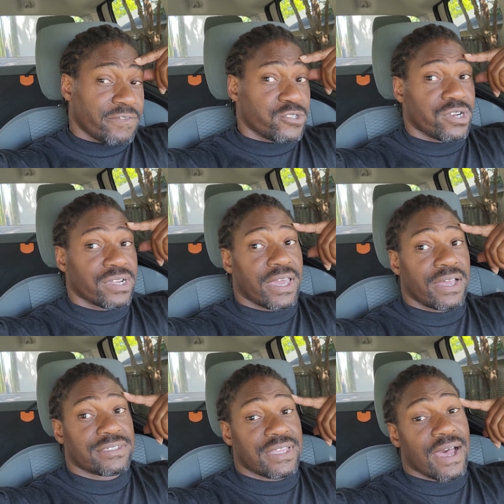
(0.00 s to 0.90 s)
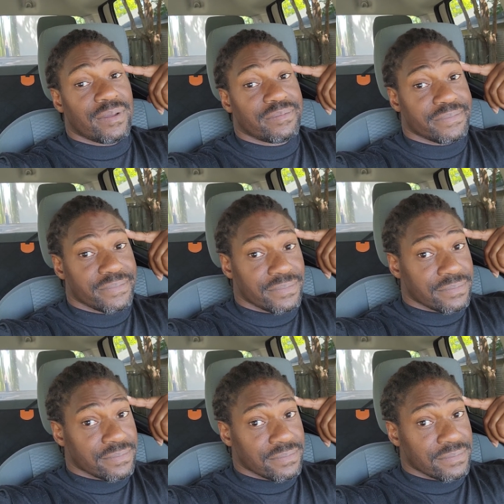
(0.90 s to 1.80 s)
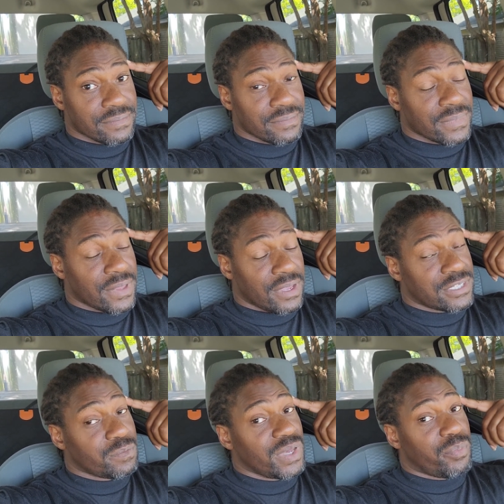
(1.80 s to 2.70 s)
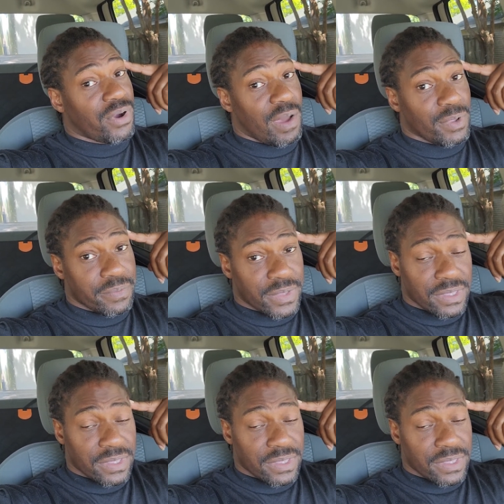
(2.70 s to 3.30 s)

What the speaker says: if the truck can't stop, that's a big problem.